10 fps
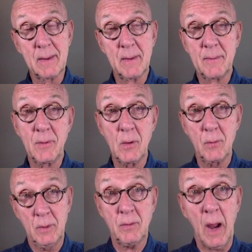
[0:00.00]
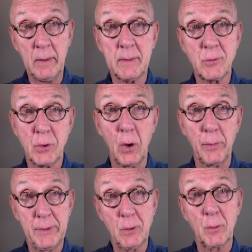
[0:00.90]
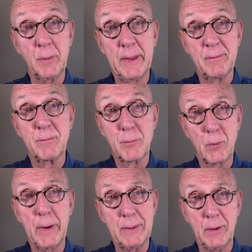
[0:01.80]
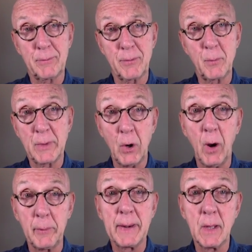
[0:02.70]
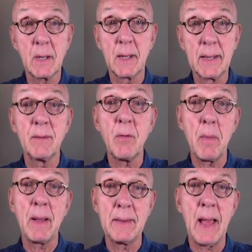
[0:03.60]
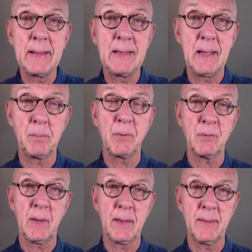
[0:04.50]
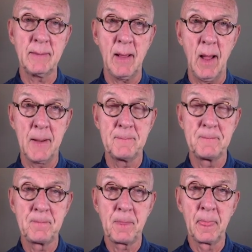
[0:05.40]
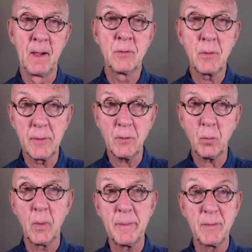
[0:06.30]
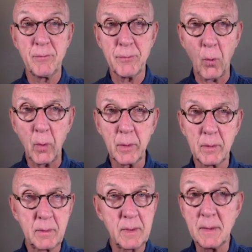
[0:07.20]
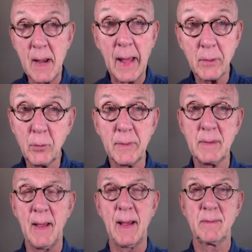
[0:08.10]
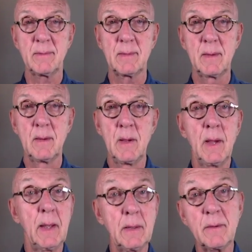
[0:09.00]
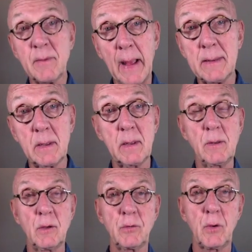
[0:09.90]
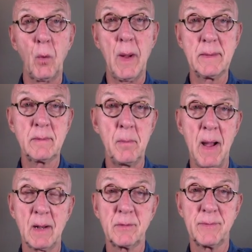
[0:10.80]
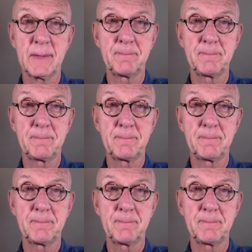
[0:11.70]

It's hard to show that you'll live greater from when you're already going to live about 98% of the time. So this woman did not do the test and decided to just go on tamoxifen.